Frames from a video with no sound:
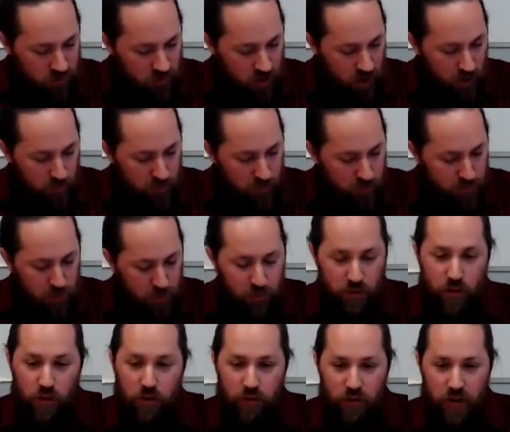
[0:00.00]
uh,
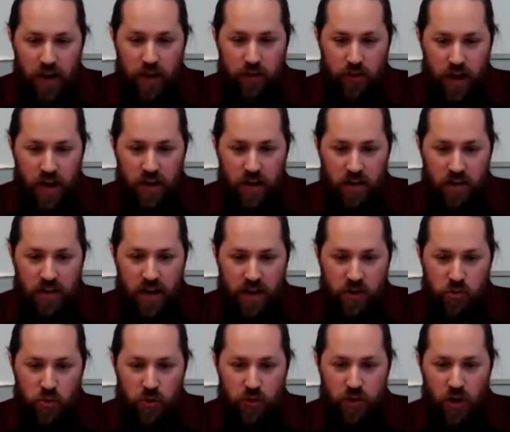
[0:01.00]
Biblical Faith and
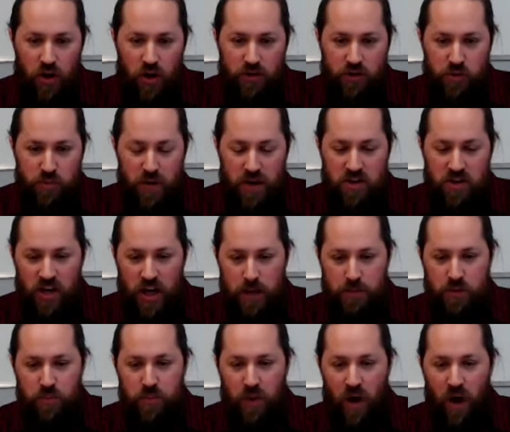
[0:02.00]
Natural Theology by
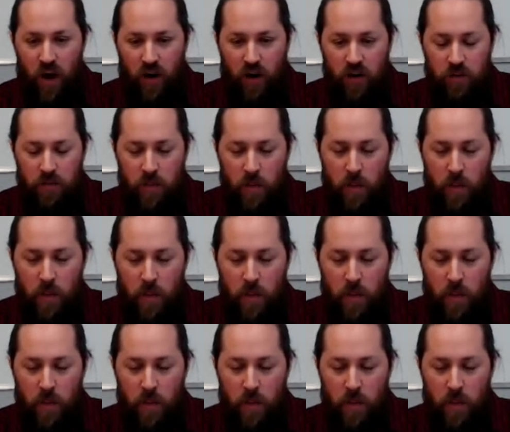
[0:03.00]
James Barr.